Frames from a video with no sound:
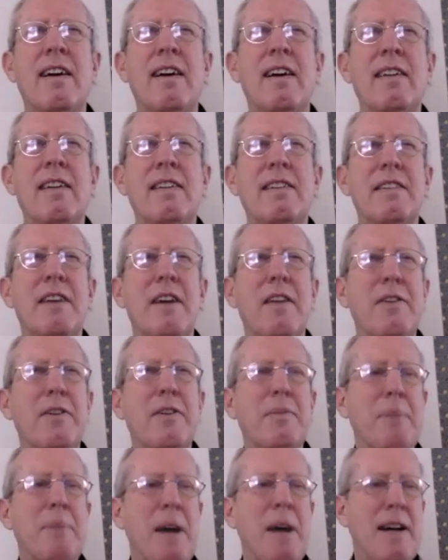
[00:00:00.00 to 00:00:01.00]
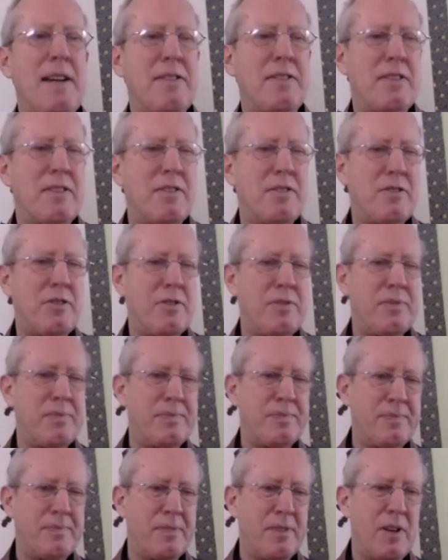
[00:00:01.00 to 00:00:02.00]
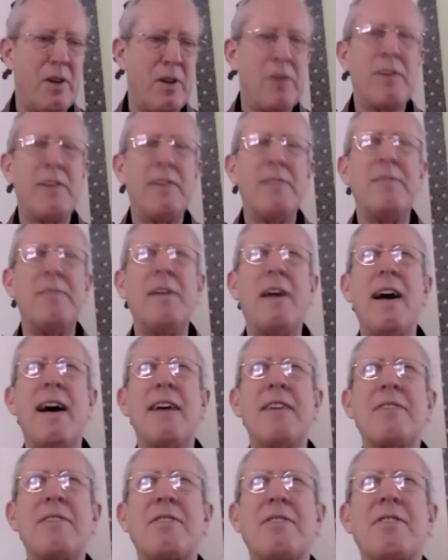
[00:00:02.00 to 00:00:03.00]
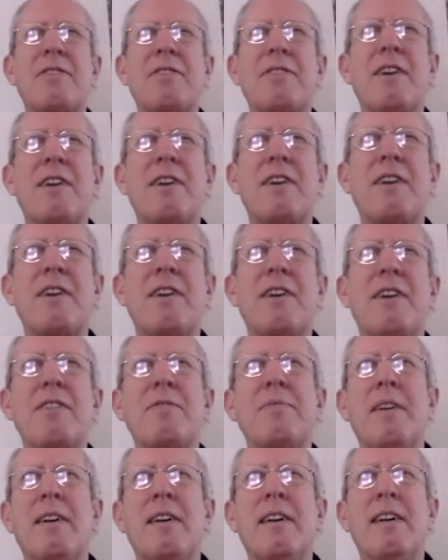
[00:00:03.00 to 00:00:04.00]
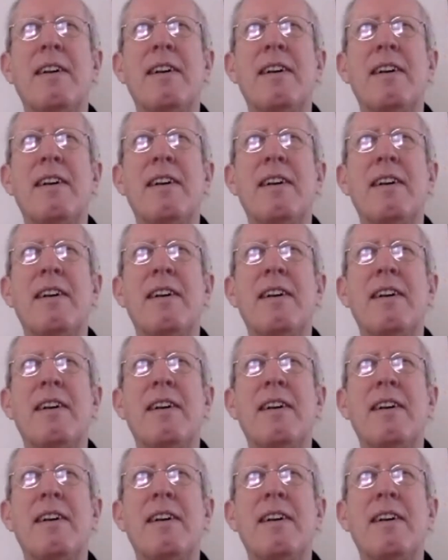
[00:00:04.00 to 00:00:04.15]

another passage, Dogen asks us